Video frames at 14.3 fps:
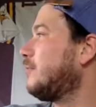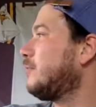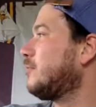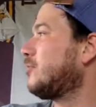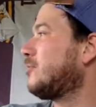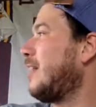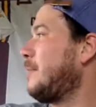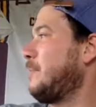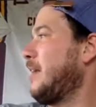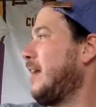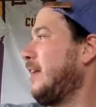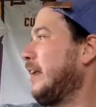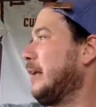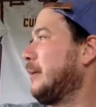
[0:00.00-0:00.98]
Well, stop
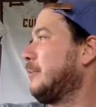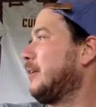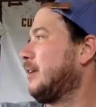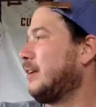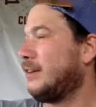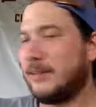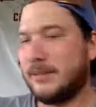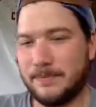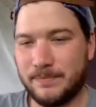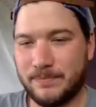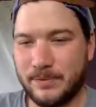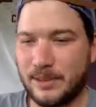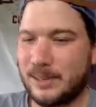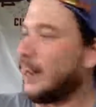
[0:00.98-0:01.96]
yelling at me.
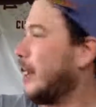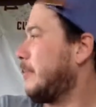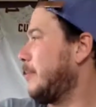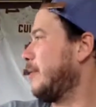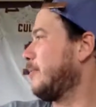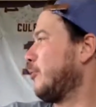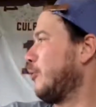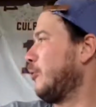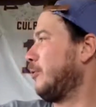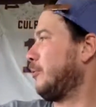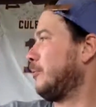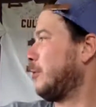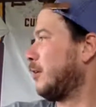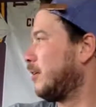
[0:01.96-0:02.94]
Get out of my I'm room.
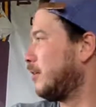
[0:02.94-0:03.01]
Sorry.